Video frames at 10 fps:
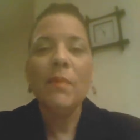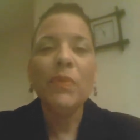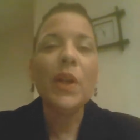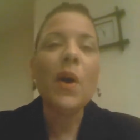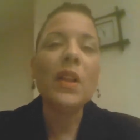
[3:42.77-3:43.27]

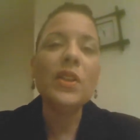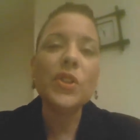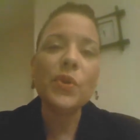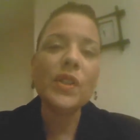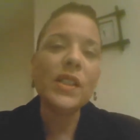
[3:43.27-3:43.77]
They call it
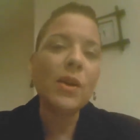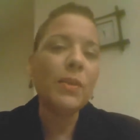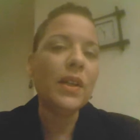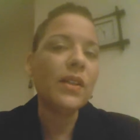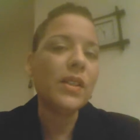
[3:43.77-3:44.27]
short sale
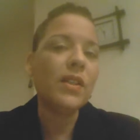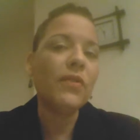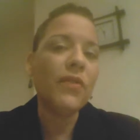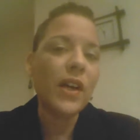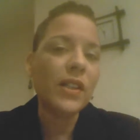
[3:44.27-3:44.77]
because the
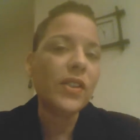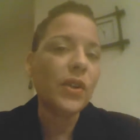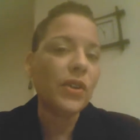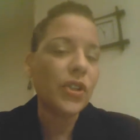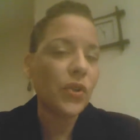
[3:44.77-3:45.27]
funds
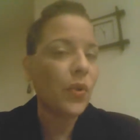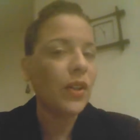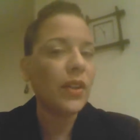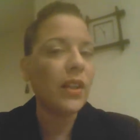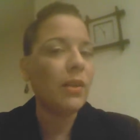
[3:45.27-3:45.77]
are
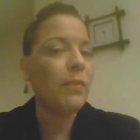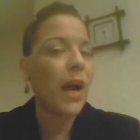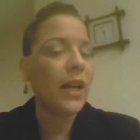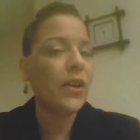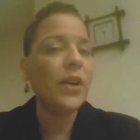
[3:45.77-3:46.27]
short, that the
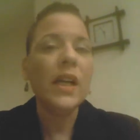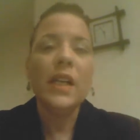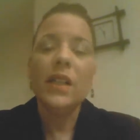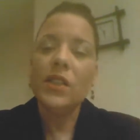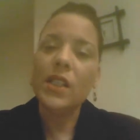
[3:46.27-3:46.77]
buyer
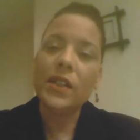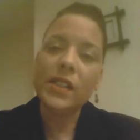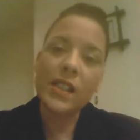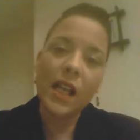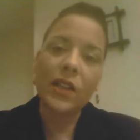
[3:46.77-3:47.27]
to the
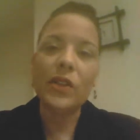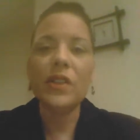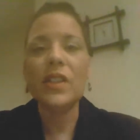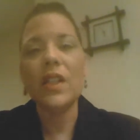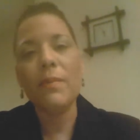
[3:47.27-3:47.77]
seller,
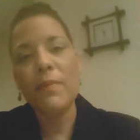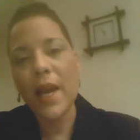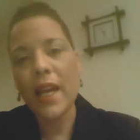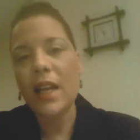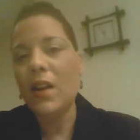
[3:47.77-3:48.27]
to the
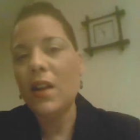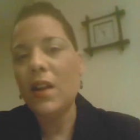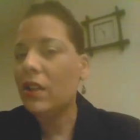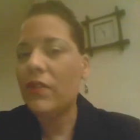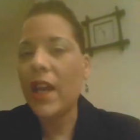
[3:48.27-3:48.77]
bank,
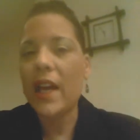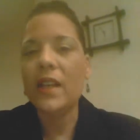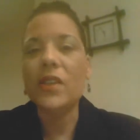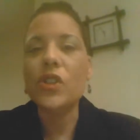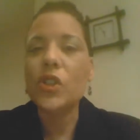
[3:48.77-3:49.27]
all of that
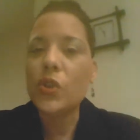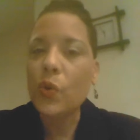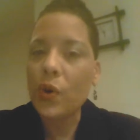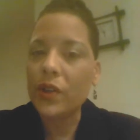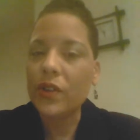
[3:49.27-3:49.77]
is
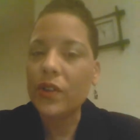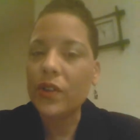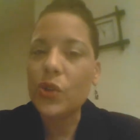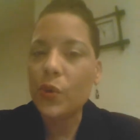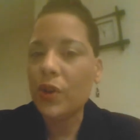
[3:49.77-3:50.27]
short. They're
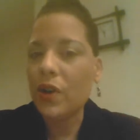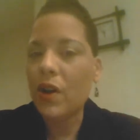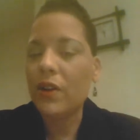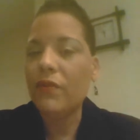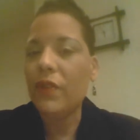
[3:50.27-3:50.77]
short
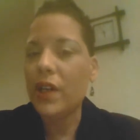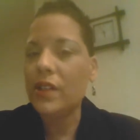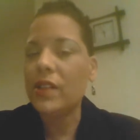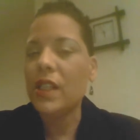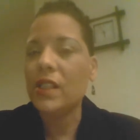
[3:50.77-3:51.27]
on
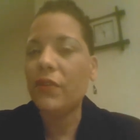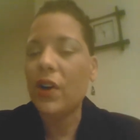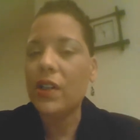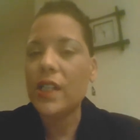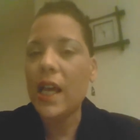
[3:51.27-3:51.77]
funds as
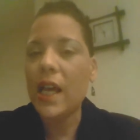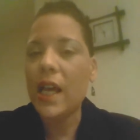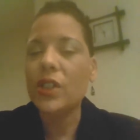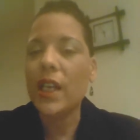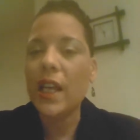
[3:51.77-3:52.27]
far as how
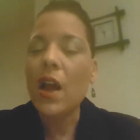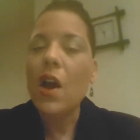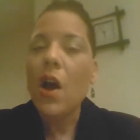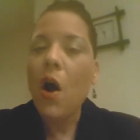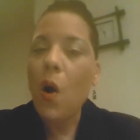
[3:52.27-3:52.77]
much they
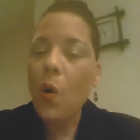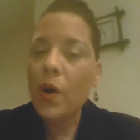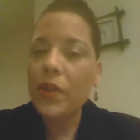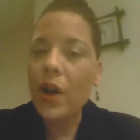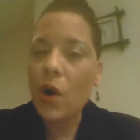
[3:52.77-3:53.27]
owe
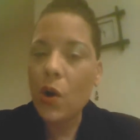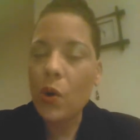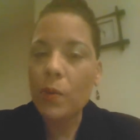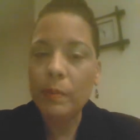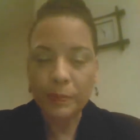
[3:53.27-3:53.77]
on the
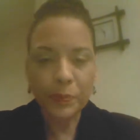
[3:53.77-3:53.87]
home